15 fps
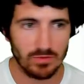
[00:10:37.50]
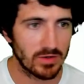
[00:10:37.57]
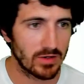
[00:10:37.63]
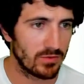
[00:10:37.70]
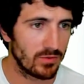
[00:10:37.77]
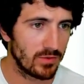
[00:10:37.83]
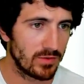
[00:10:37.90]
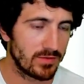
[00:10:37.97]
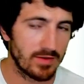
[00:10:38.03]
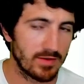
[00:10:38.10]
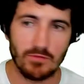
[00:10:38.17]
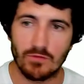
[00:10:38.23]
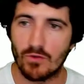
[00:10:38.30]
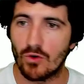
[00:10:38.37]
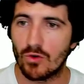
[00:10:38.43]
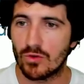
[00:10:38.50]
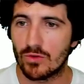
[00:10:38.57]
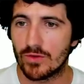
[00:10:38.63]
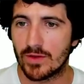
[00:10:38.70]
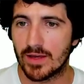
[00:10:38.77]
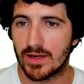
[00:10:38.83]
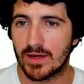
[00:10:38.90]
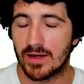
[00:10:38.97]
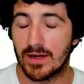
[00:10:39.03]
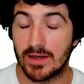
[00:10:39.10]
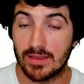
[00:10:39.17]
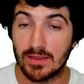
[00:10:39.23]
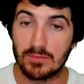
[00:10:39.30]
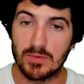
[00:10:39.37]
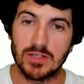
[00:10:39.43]
we're going to do is unfold a
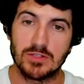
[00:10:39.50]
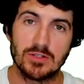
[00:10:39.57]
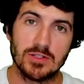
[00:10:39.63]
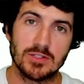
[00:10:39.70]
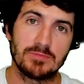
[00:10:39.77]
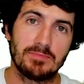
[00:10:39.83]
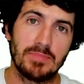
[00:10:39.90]
high dimensional